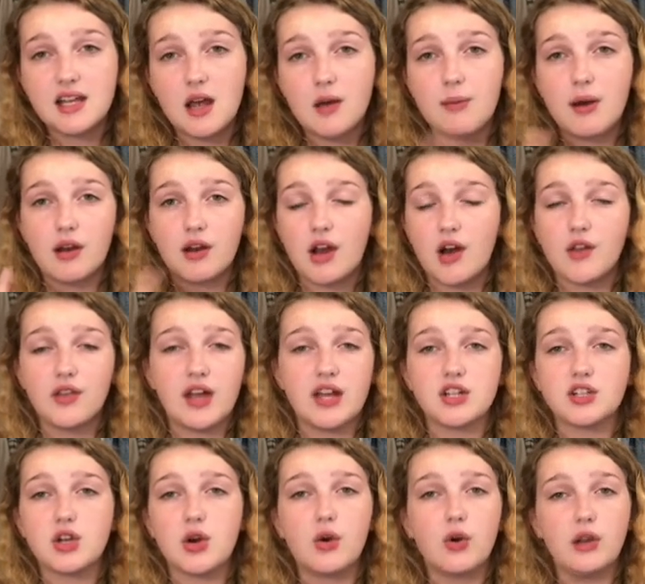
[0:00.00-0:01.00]
about how that
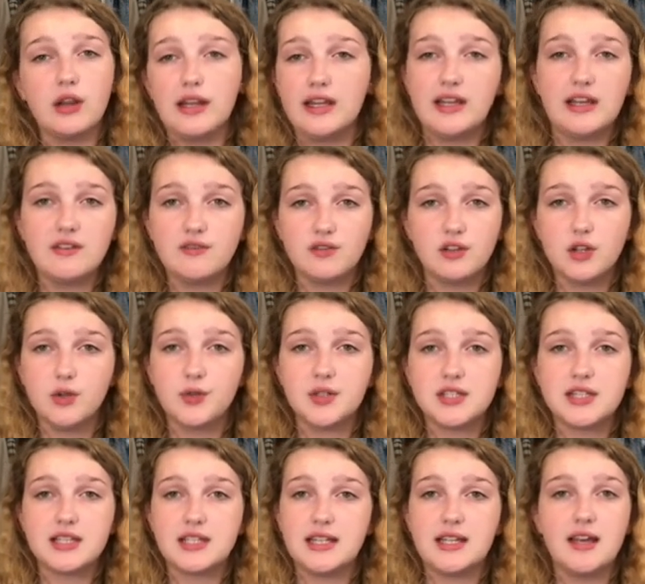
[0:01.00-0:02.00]
totally
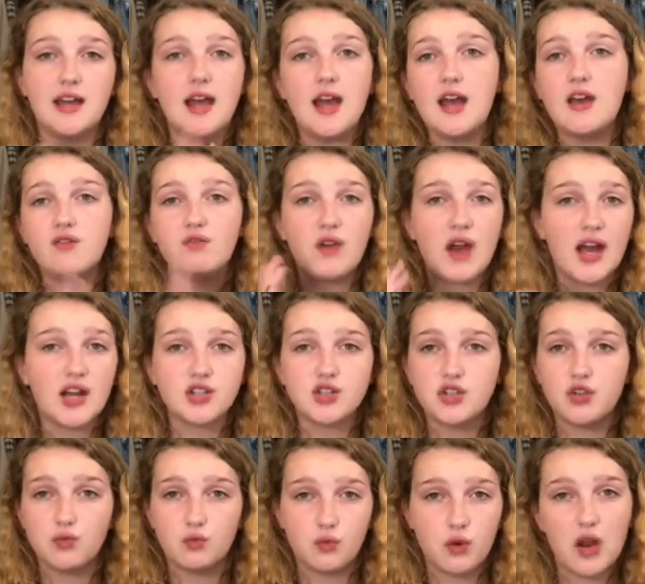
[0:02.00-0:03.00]
influenced the
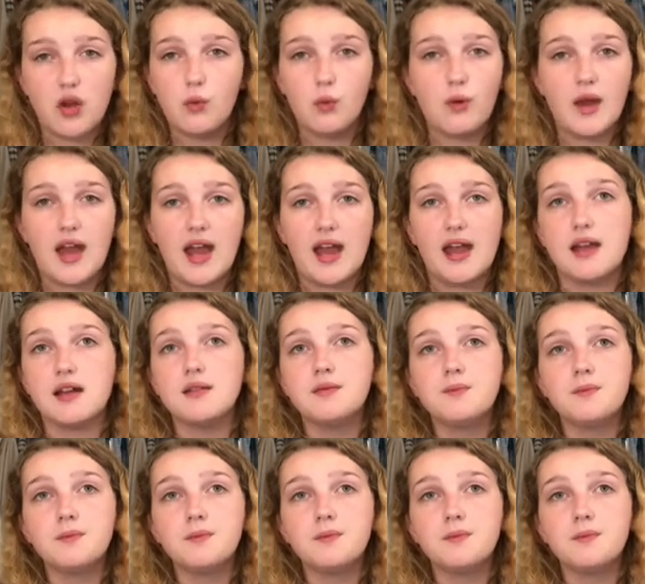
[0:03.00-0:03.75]
fashion runway